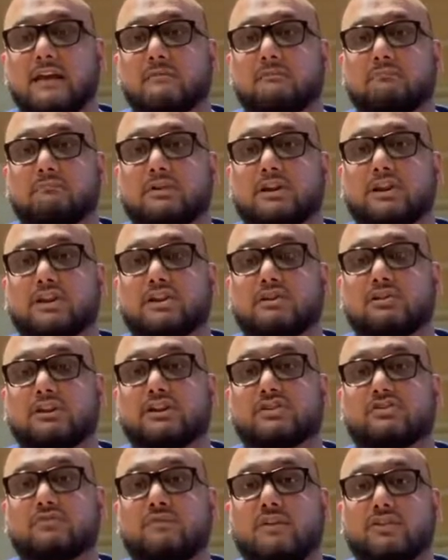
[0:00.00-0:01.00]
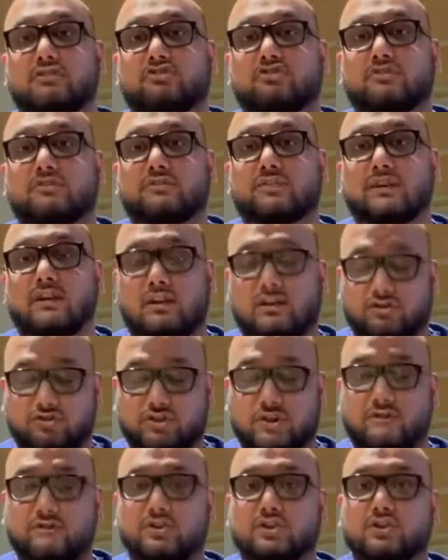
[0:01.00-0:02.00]
clinical interventions, and I'll
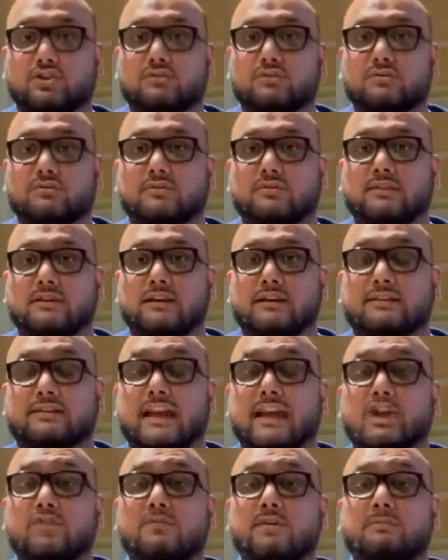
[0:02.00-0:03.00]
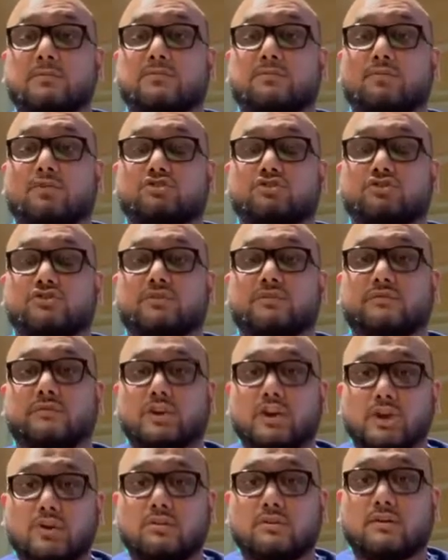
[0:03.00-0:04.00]
share with you. Thank you very much for watching this
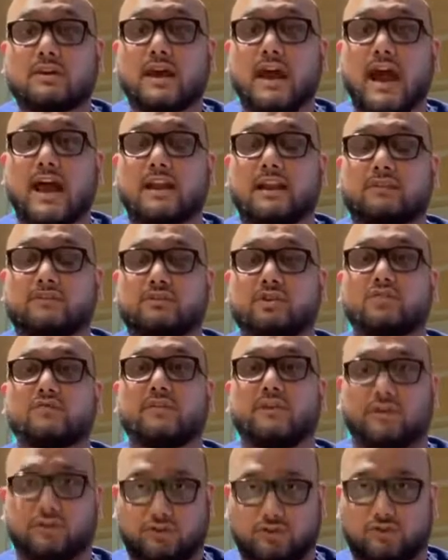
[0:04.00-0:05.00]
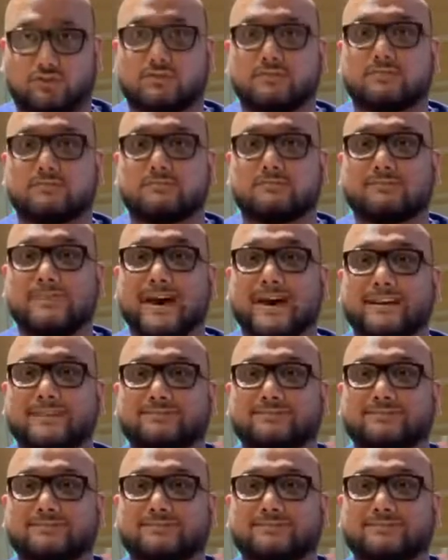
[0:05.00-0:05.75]
video, and I'll see you very soon. Bye.